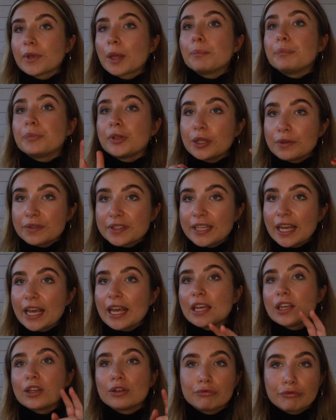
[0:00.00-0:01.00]

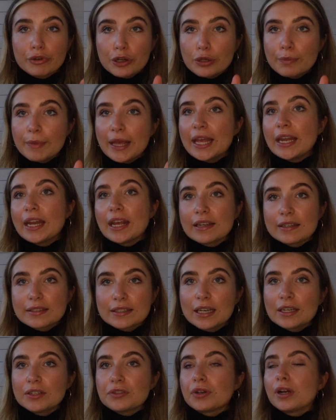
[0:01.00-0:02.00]
beauty, grooming,
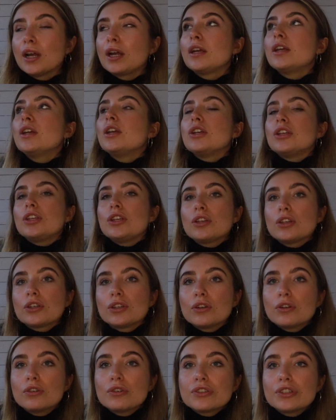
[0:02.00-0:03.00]
etc., you
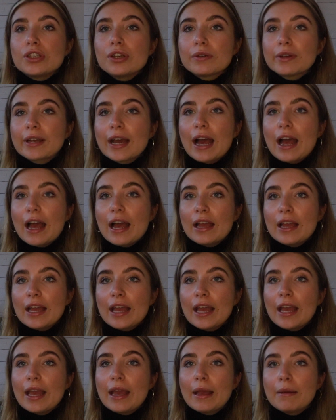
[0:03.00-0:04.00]
could also get
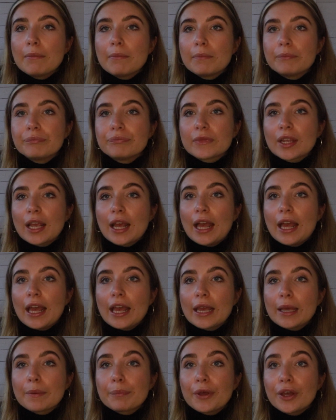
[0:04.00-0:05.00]
him
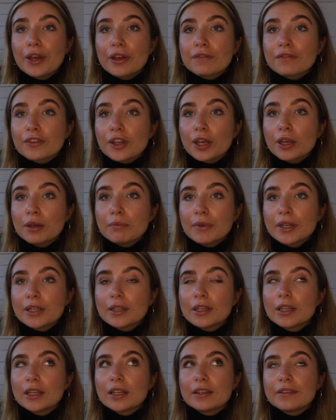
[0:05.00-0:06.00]
a perfume.
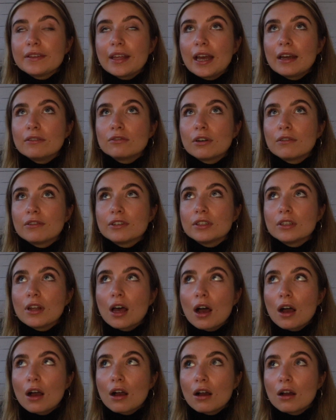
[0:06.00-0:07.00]
There are a
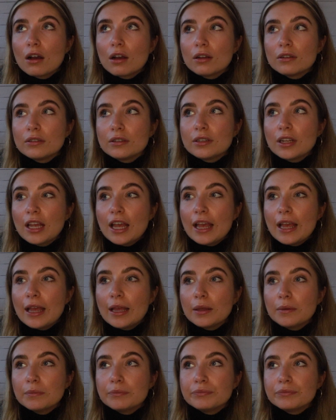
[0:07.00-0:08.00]
lot on
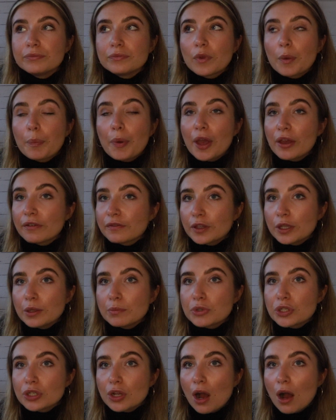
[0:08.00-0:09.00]
the
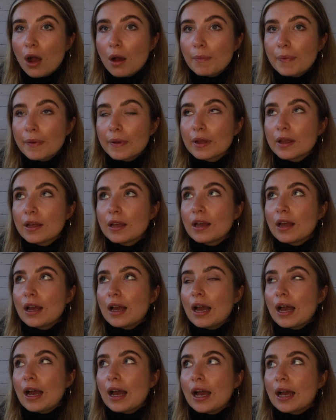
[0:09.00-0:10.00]
perfume shop
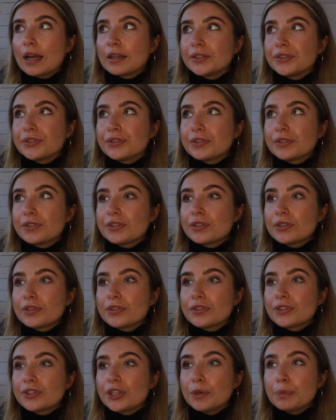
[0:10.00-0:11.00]
and
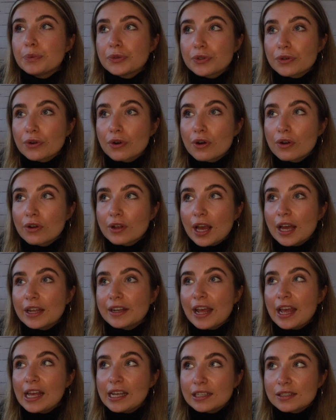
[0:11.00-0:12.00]
Superdrug
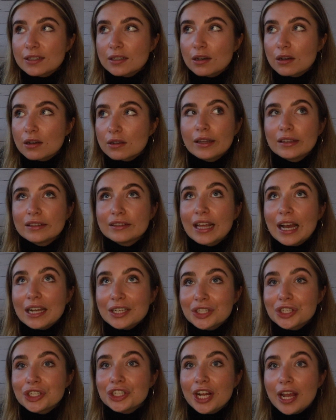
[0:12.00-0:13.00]
and ASOS.
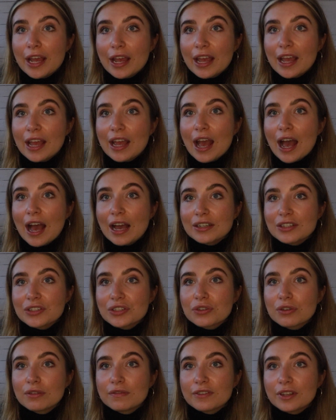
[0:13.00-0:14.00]
Last year I
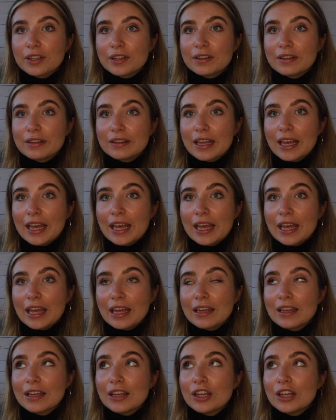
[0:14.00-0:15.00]
discovered the